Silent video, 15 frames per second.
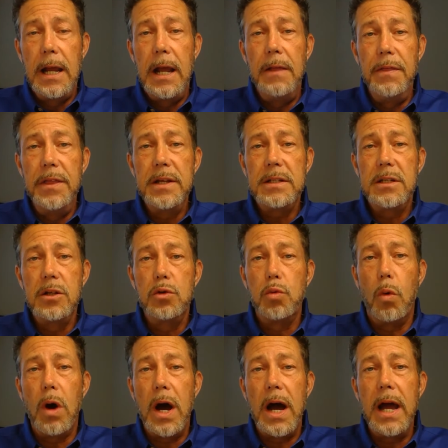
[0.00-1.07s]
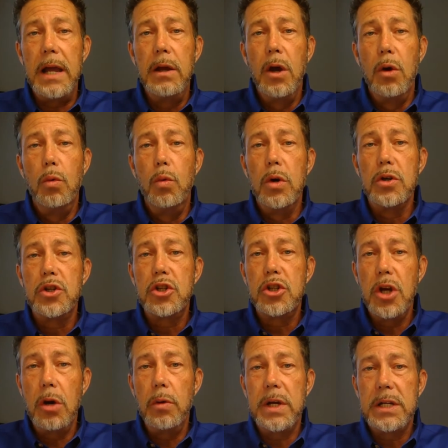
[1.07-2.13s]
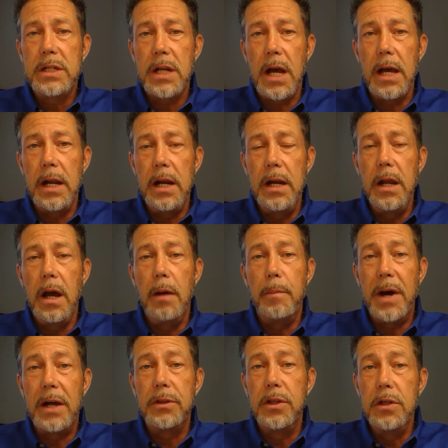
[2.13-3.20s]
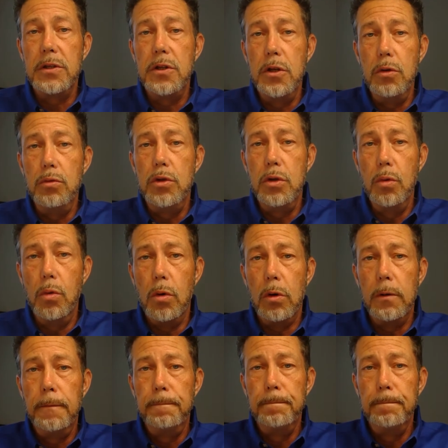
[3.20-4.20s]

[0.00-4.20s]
And this is why we're so excited about this new tool.